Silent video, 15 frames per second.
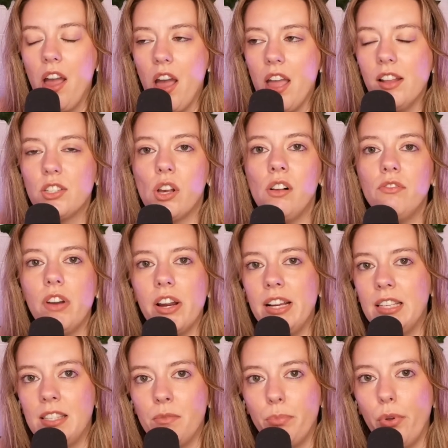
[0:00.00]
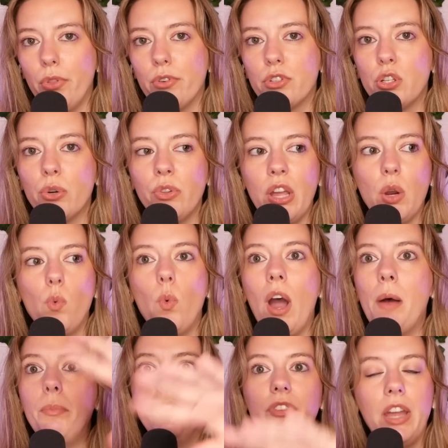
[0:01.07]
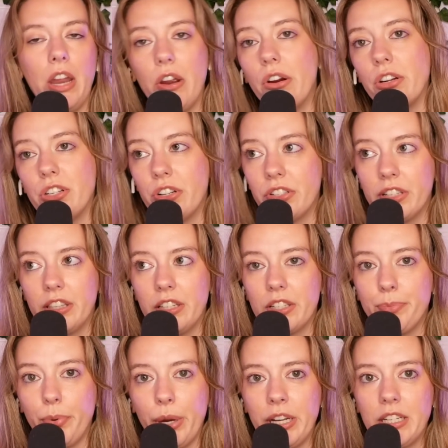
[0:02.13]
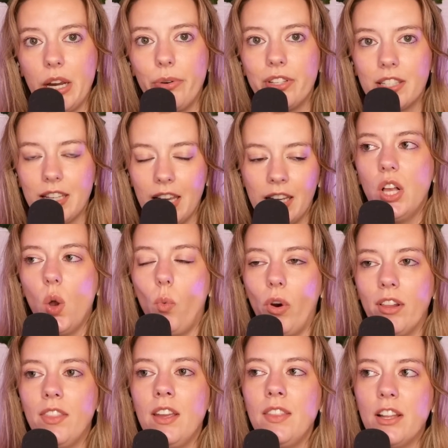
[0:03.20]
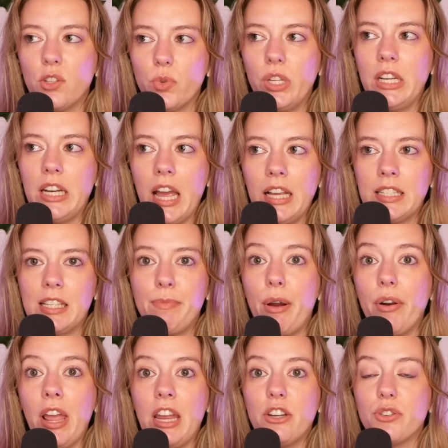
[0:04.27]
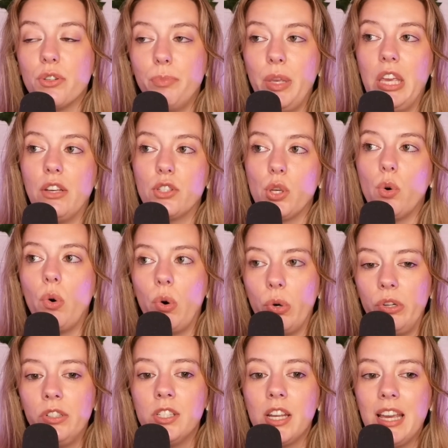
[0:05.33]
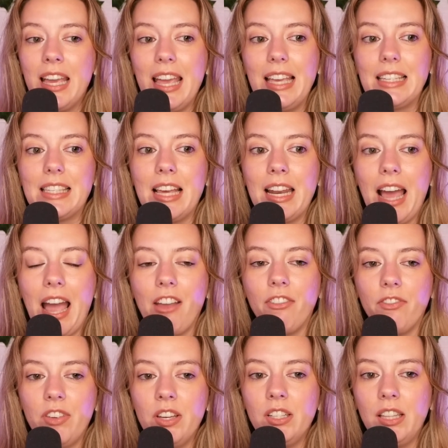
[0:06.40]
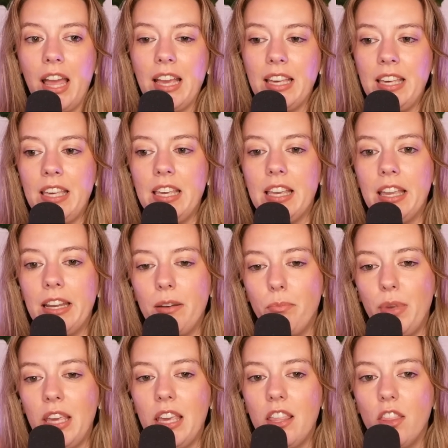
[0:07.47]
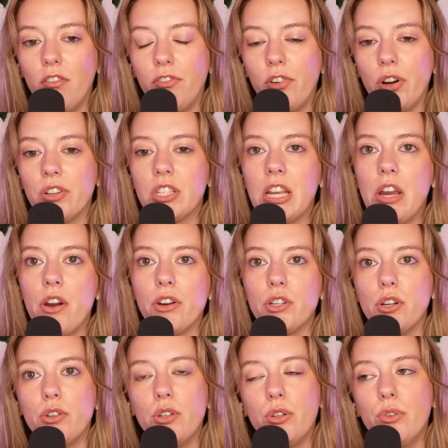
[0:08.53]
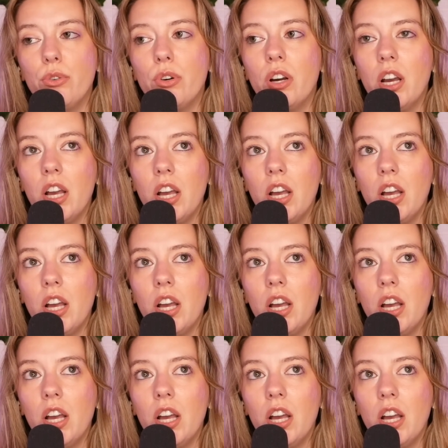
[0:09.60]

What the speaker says: it's all very simple. There's no like web of characters at this point, I would say. One thing that's really nice about Angel being so old is that I feel like he can be the first character to